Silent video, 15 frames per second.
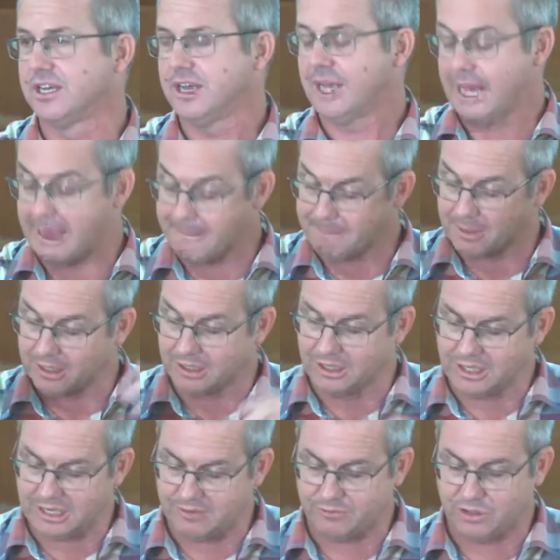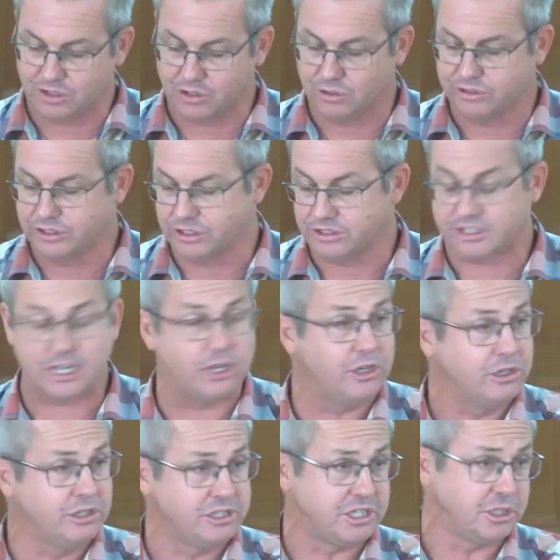and believe the good news. So
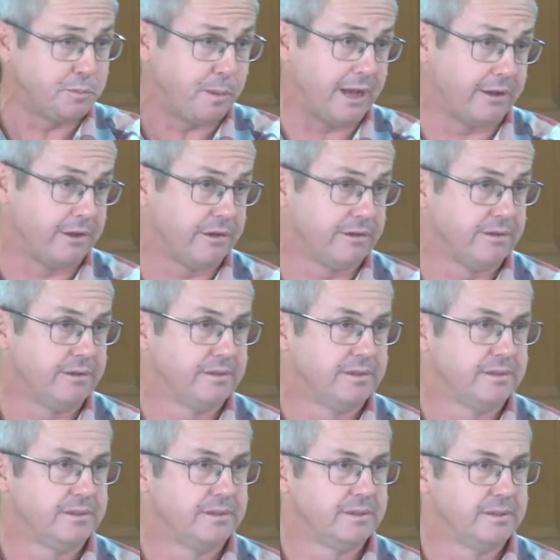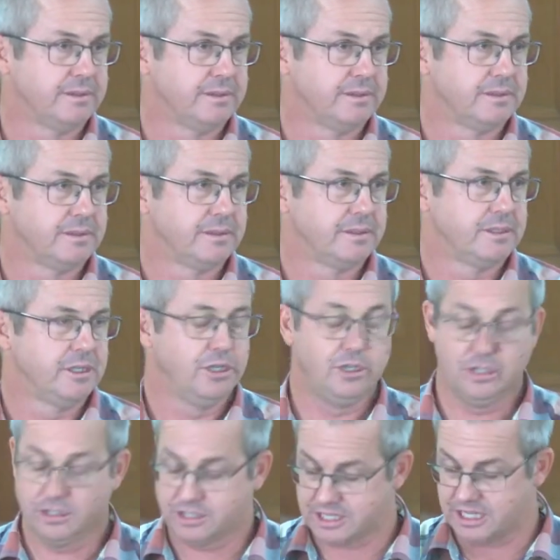who's this bloke?
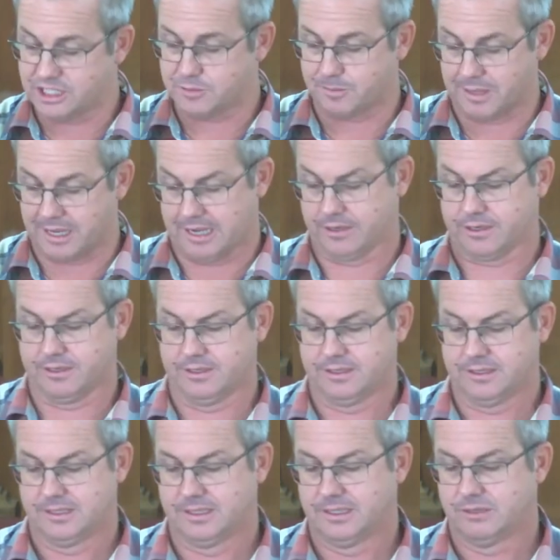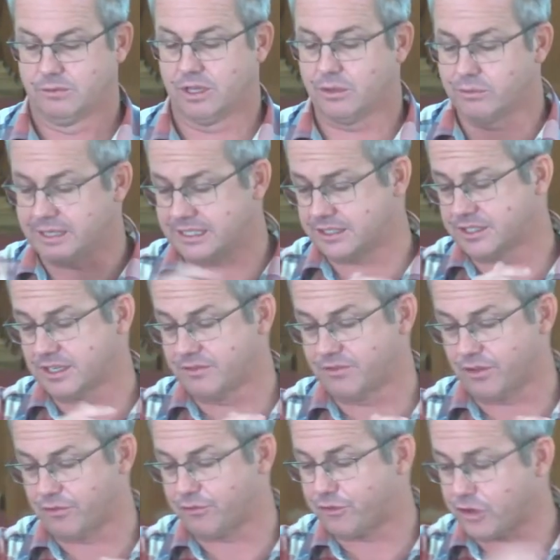Who's this bloke? Well, the rest of
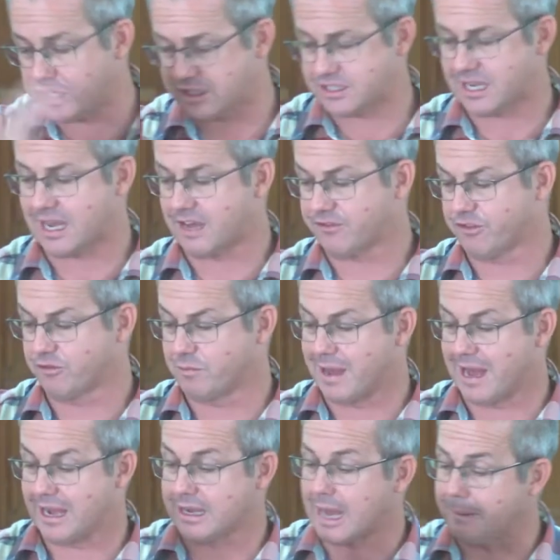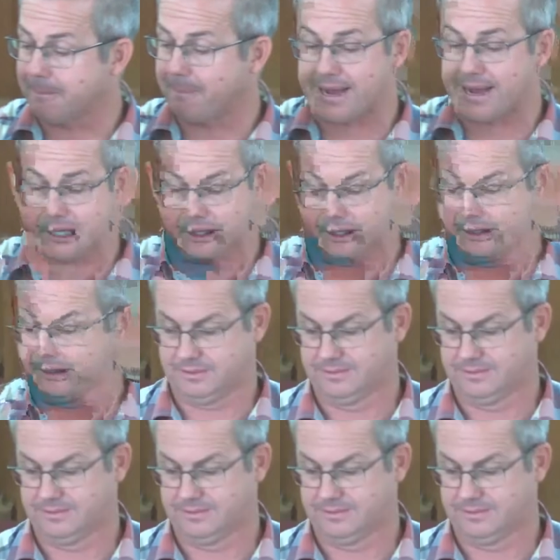the first half of Mark unpacks it